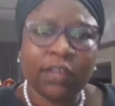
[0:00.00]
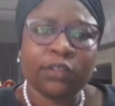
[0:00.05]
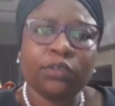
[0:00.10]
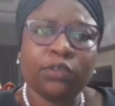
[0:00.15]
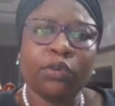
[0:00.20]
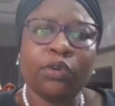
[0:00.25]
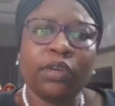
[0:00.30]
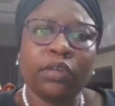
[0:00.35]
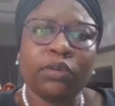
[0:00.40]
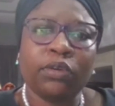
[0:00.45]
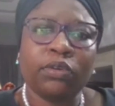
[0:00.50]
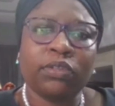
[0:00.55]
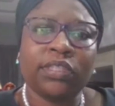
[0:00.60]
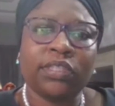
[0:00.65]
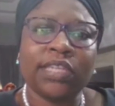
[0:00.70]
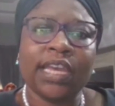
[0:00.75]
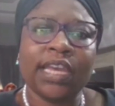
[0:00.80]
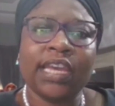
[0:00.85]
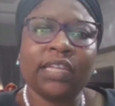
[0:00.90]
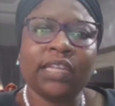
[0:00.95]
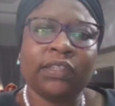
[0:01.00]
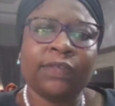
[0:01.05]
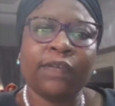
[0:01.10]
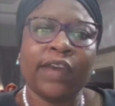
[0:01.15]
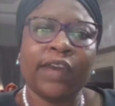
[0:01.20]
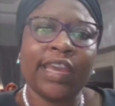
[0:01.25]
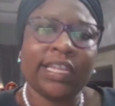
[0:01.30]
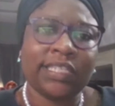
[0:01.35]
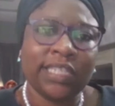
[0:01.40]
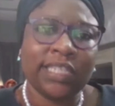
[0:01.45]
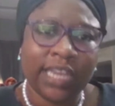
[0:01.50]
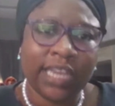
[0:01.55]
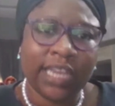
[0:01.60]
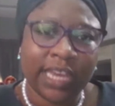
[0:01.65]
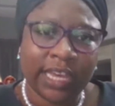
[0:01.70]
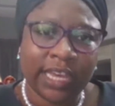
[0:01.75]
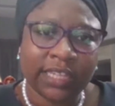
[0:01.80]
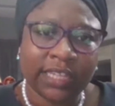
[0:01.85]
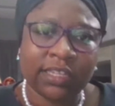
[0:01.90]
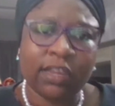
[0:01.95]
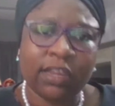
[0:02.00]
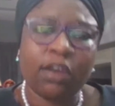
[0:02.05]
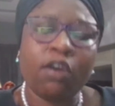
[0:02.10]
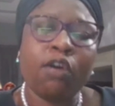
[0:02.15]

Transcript: So you could say it's for 80 years,